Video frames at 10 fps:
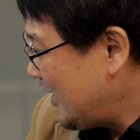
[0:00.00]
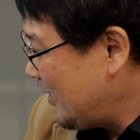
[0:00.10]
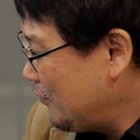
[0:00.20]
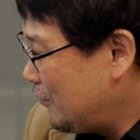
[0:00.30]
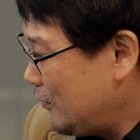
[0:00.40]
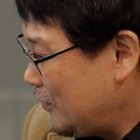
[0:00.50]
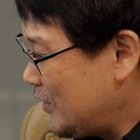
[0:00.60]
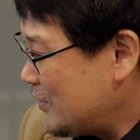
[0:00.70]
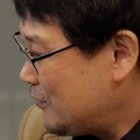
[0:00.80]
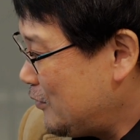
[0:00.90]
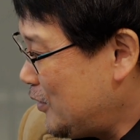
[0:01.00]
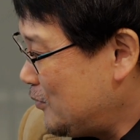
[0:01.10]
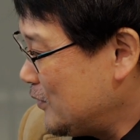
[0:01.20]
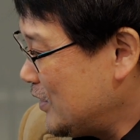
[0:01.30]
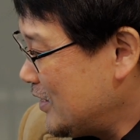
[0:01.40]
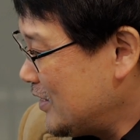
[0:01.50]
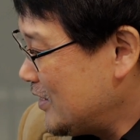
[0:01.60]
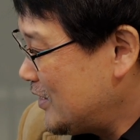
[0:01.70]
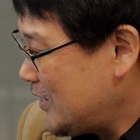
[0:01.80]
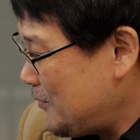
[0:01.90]
influence from the
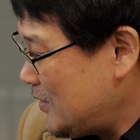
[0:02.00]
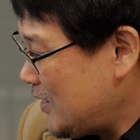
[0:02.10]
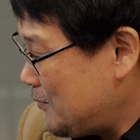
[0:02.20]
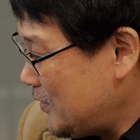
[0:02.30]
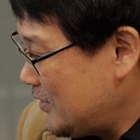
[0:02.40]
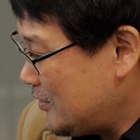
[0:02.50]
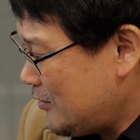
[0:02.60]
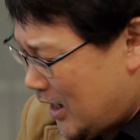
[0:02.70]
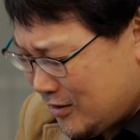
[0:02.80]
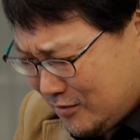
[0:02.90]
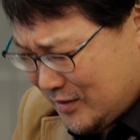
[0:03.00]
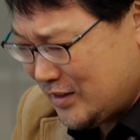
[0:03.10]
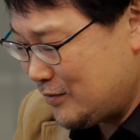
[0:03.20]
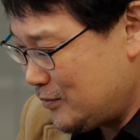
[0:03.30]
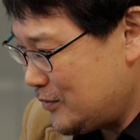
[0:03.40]
Japanese language